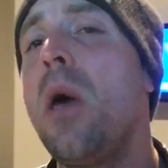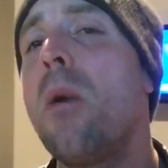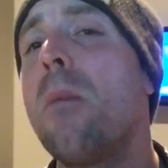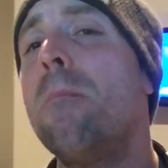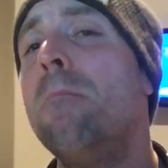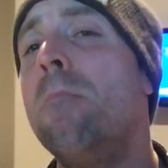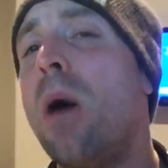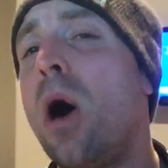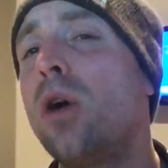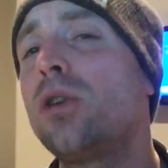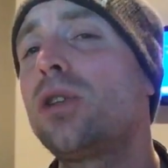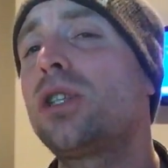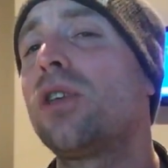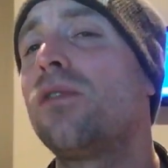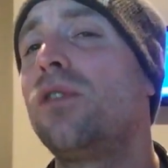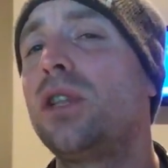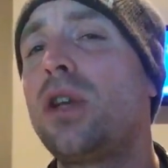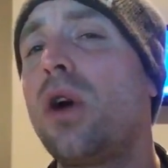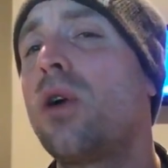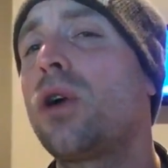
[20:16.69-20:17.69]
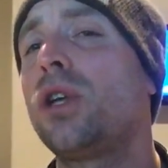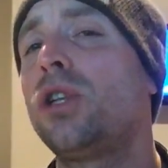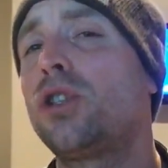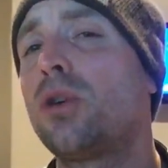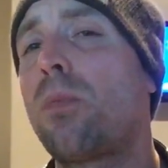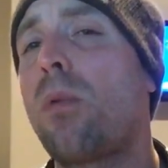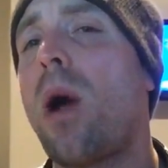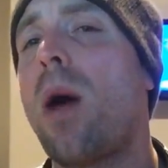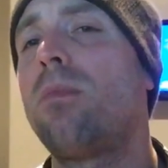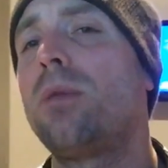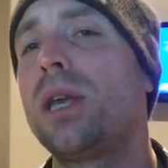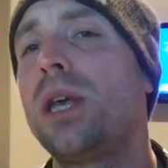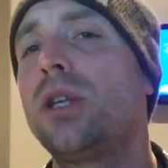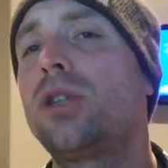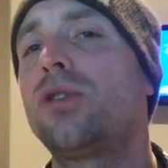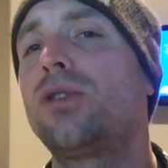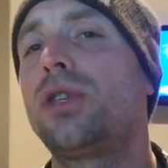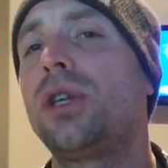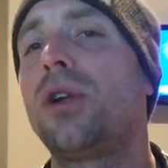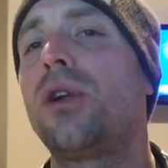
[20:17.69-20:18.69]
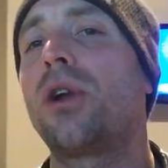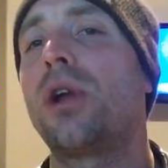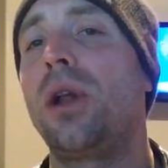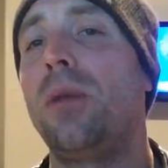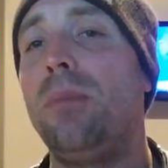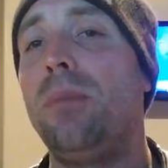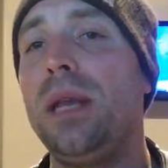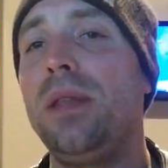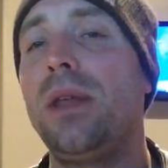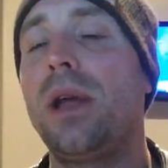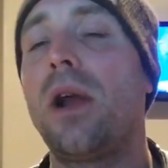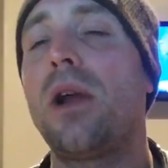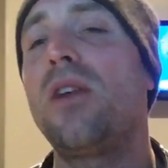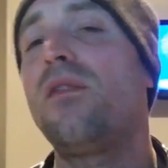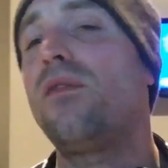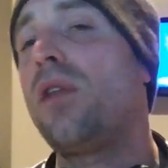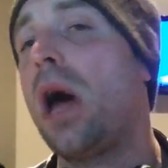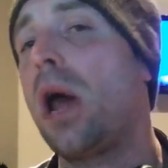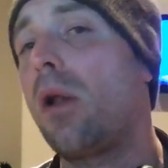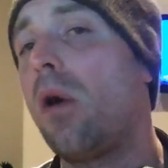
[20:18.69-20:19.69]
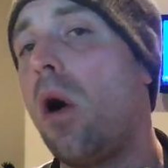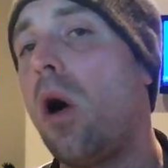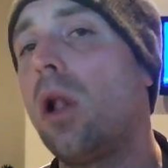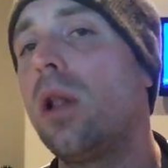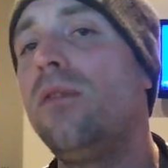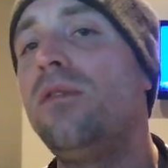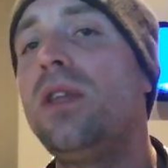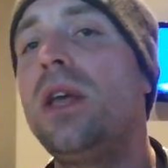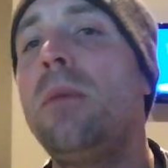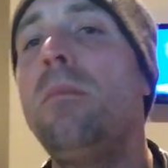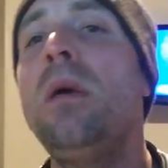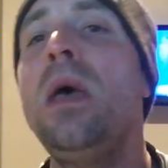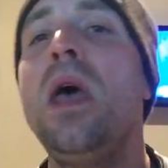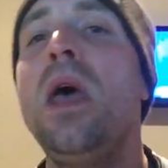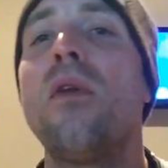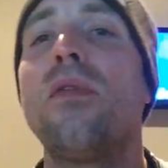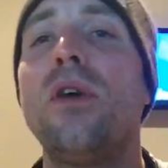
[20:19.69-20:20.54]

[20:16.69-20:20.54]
most of the tokens you're probably interested are going to be there, if not all of them.